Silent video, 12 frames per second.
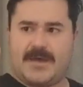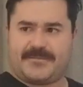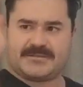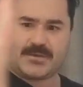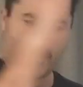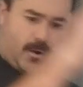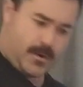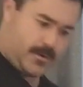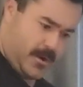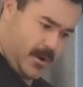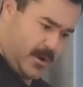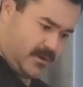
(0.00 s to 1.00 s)
at the turn
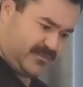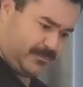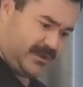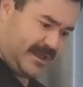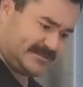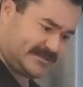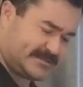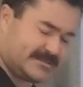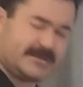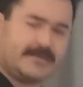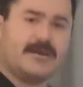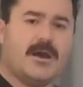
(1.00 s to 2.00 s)
of the
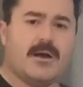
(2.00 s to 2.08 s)
Pleistocene,